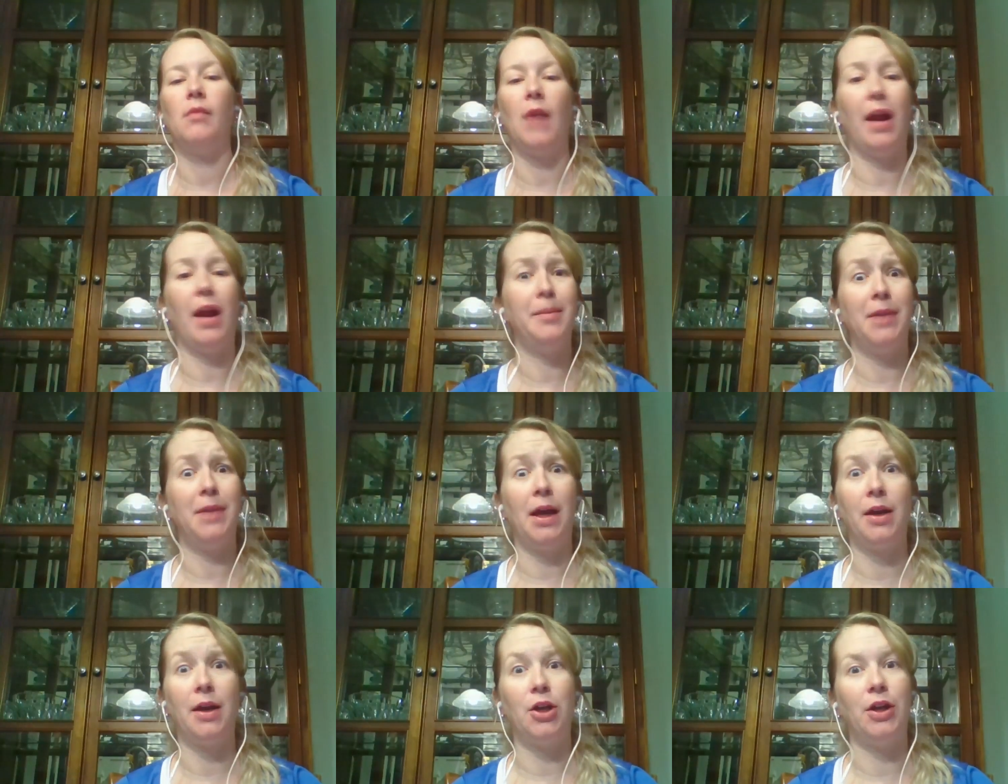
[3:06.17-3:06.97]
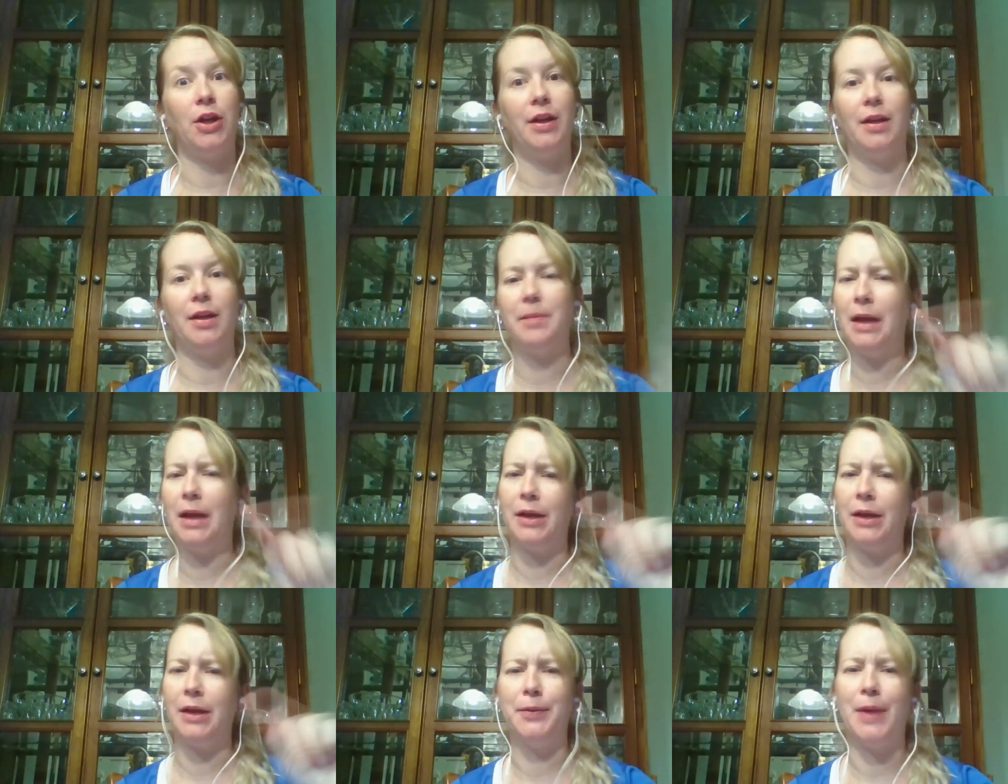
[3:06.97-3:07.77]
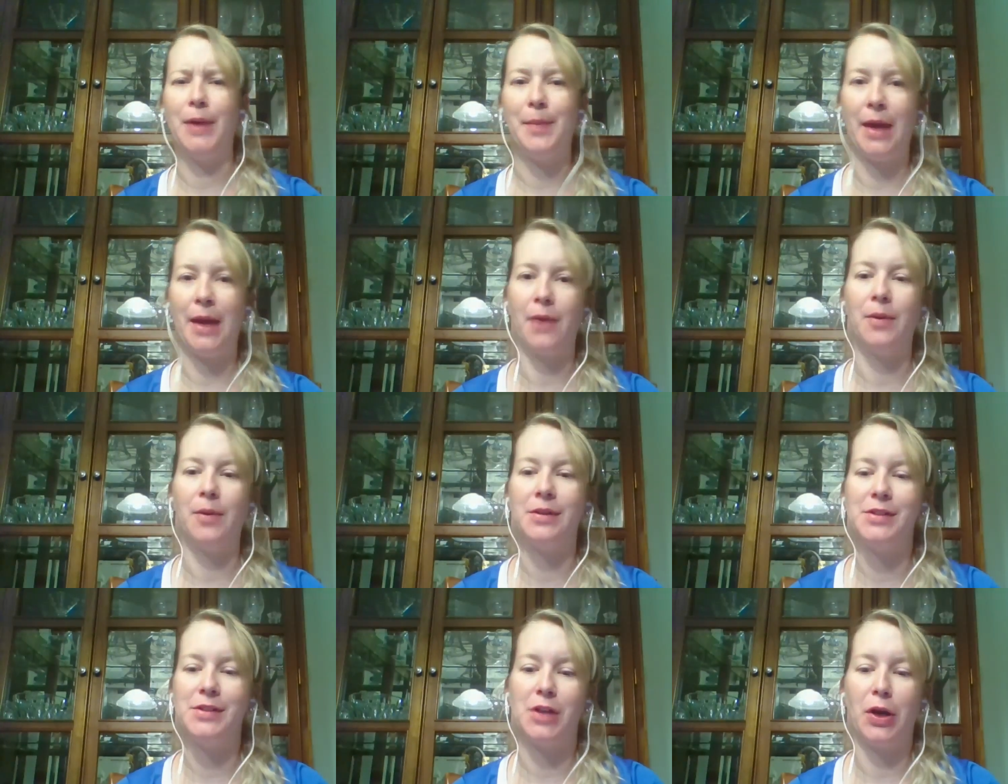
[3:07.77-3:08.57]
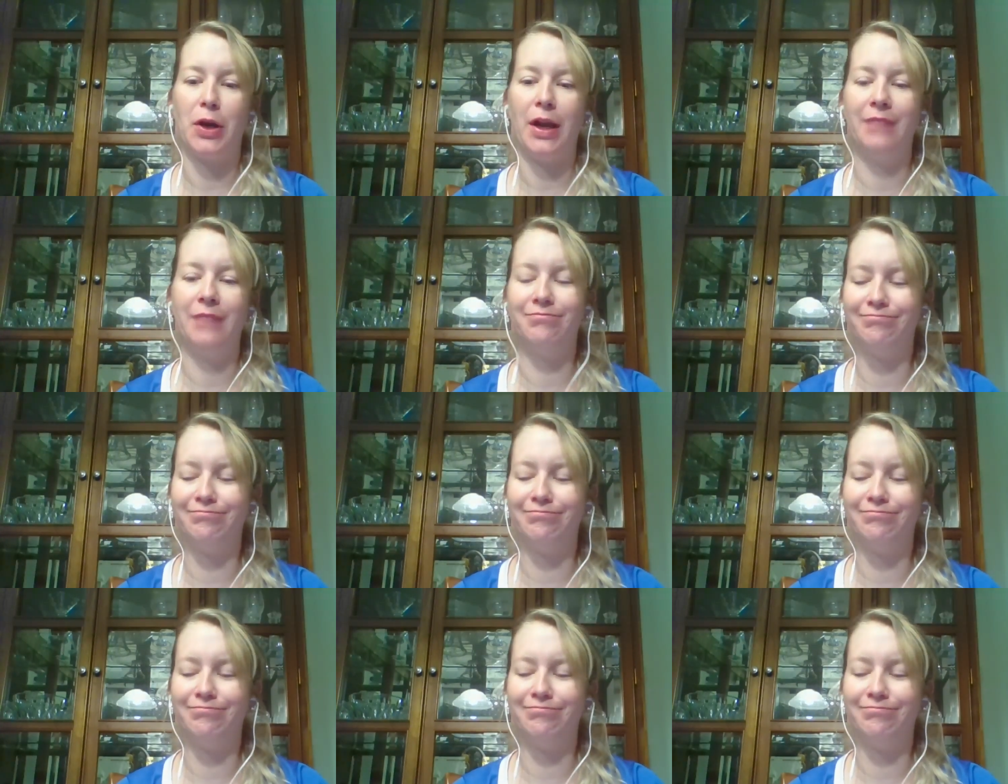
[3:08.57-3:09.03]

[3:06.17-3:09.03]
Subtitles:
I'm not good. I'm not going to write backwards. Sorry.